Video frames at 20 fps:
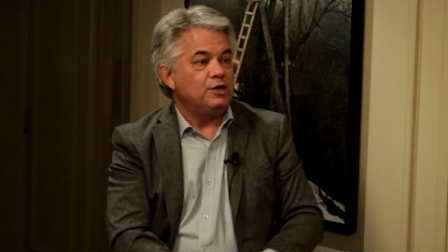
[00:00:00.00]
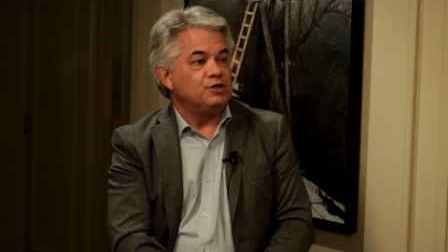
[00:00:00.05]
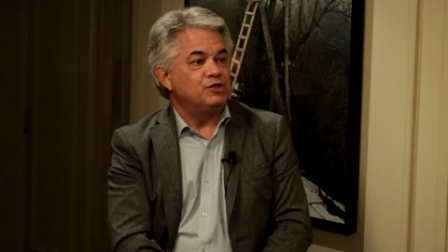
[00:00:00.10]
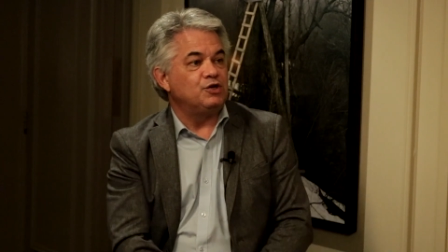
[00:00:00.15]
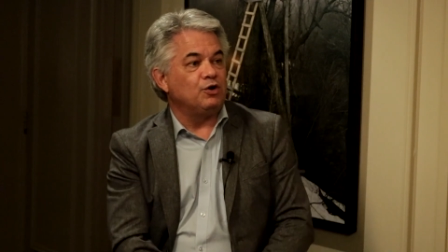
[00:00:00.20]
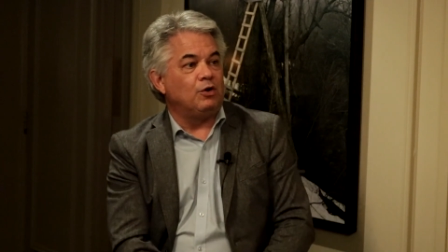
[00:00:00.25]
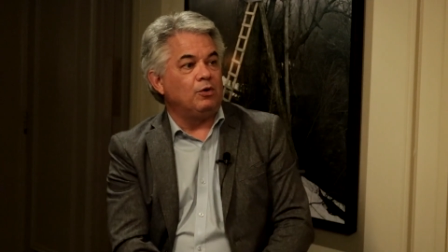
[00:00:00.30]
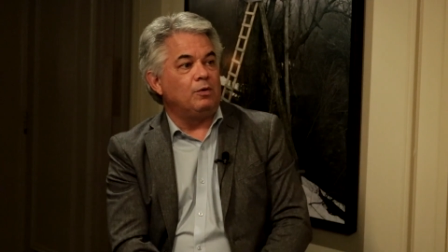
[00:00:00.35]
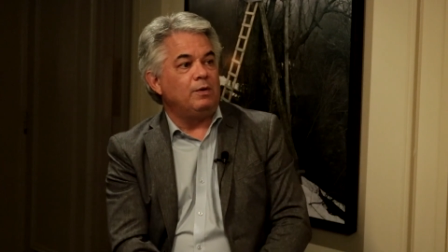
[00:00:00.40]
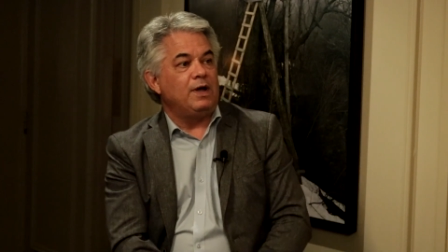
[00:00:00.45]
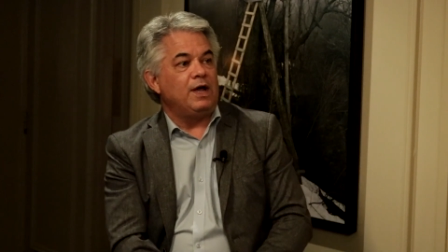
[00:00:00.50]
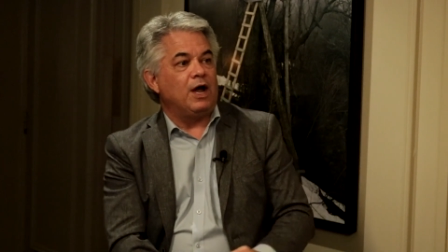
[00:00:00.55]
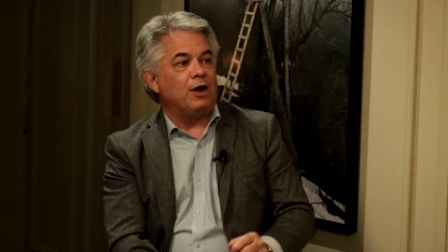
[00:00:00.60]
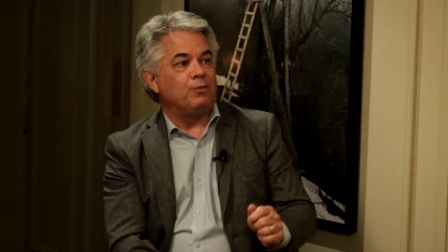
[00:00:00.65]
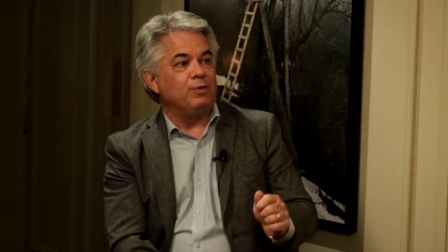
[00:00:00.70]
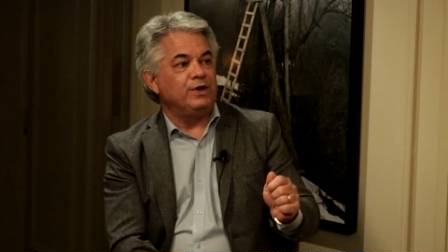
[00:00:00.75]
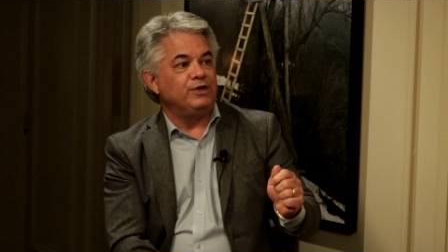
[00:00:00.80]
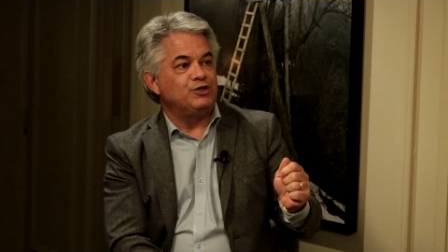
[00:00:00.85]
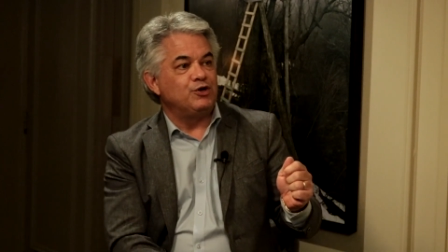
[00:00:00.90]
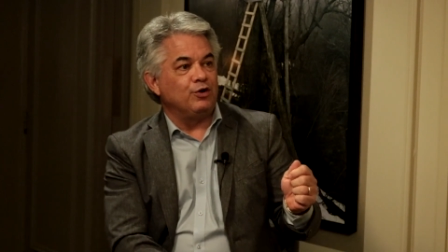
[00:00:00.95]
So a
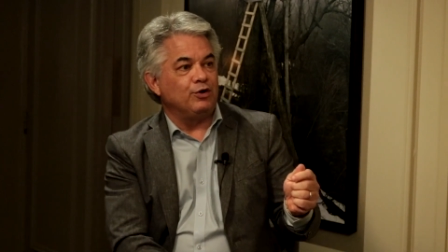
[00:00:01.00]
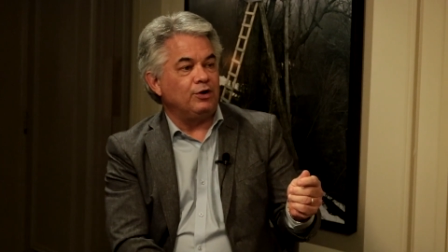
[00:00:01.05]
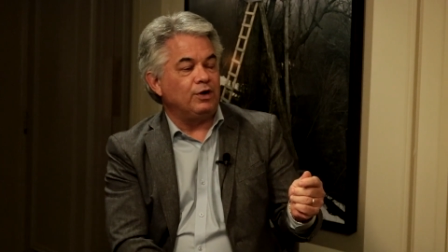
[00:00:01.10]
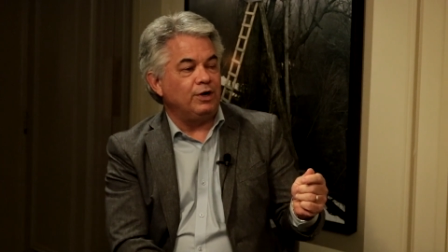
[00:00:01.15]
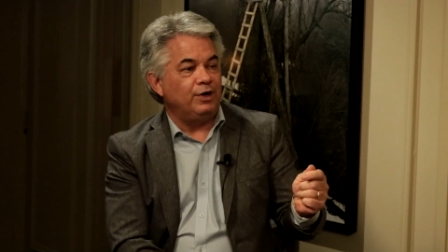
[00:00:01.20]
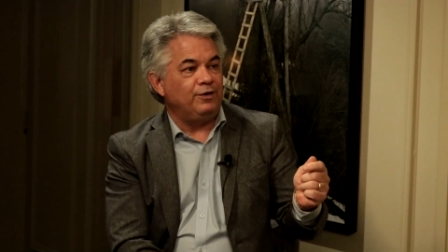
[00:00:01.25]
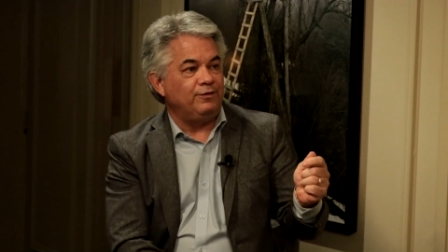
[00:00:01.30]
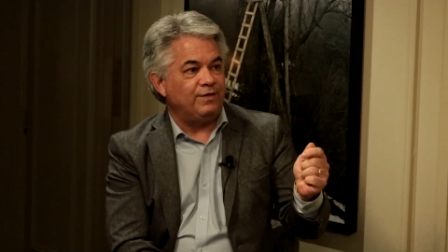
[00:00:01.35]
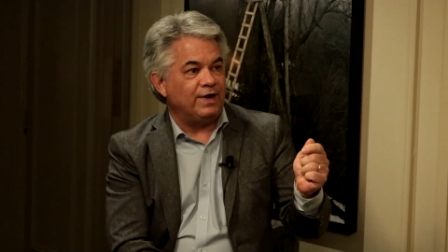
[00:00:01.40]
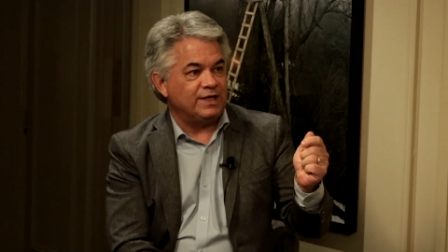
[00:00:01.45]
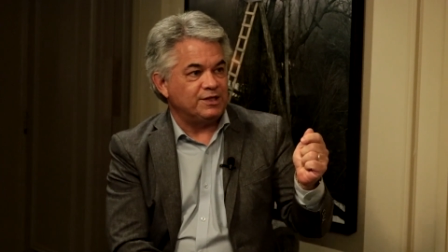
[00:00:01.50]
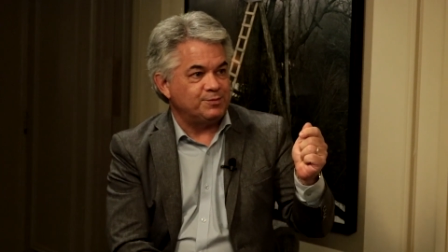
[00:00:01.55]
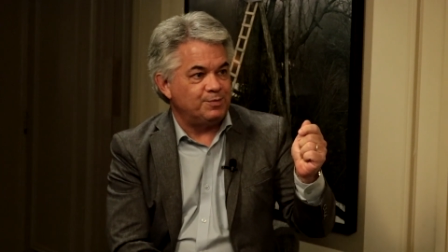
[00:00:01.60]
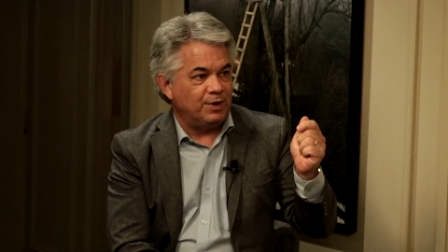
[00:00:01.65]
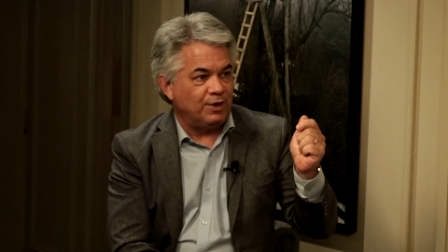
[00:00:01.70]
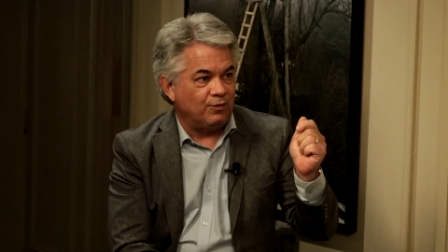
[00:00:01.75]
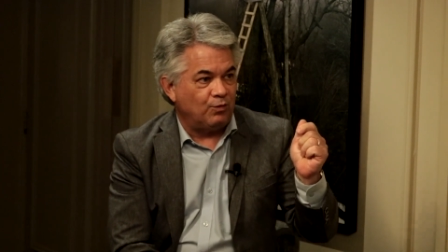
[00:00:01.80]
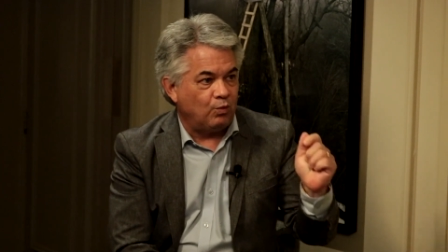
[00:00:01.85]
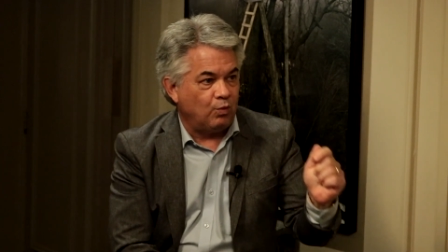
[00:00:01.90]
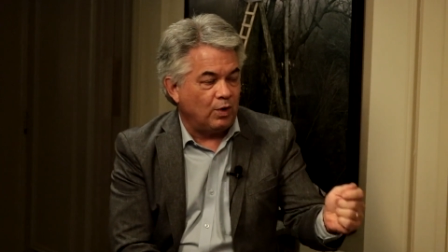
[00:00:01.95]
return on
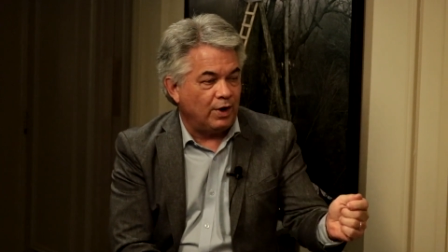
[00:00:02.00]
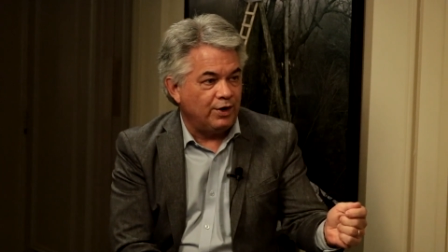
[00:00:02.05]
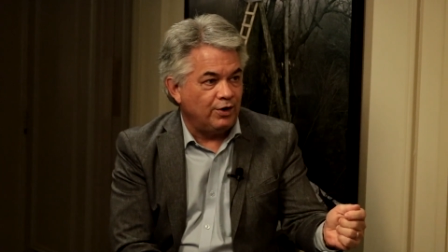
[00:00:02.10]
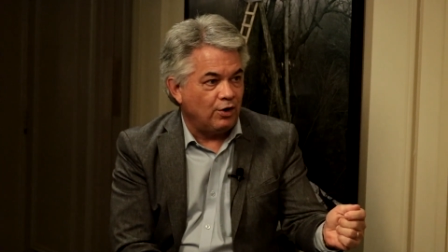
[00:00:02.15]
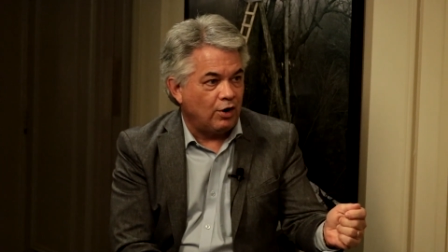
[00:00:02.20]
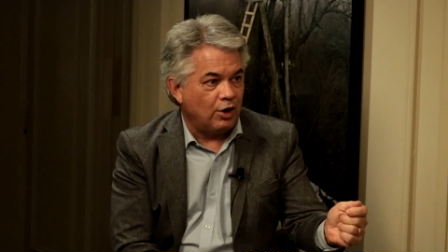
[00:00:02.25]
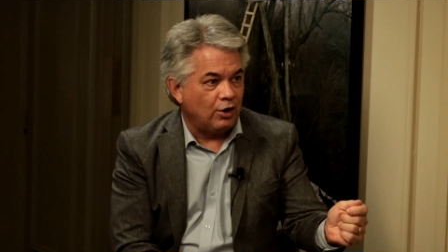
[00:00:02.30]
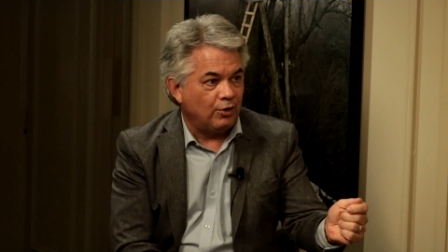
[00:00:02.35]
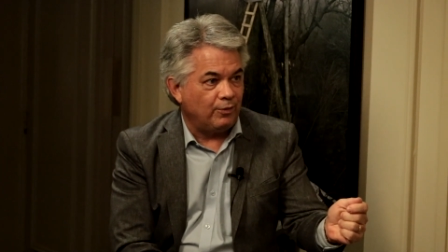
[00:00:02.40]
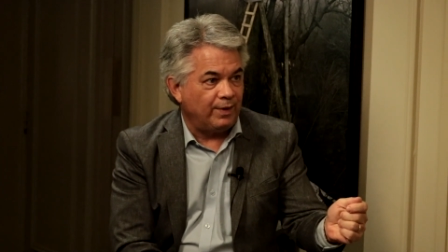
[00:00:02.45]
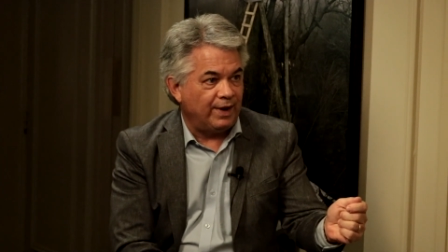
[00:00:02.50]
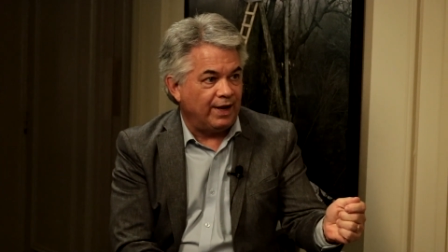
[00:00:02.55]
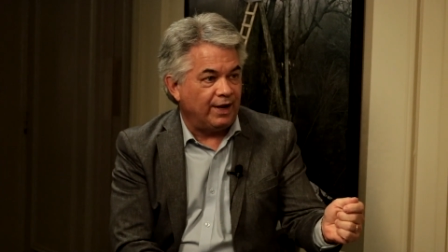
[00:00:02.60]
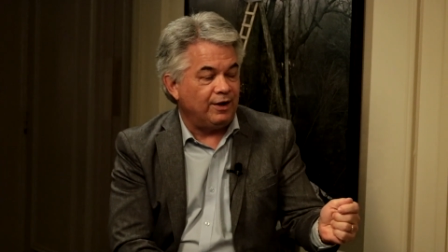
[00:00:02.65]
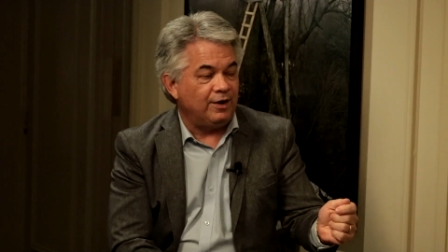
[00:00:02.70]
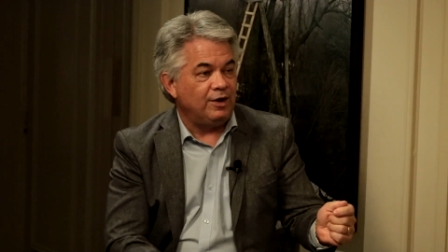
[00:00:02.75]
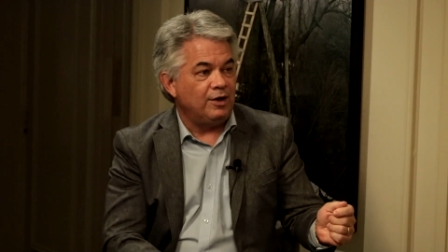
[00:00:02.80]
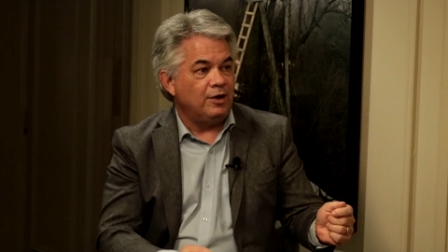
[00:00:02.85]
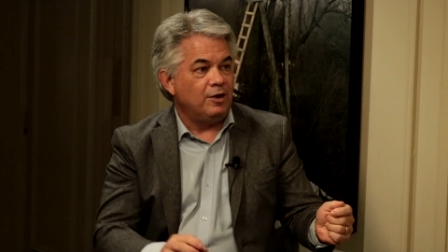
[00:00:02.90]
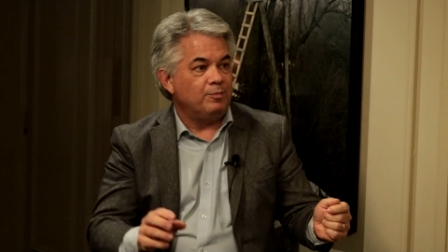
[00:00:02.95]
investment of one dollar
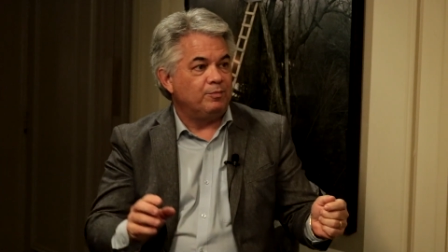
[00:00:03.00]
in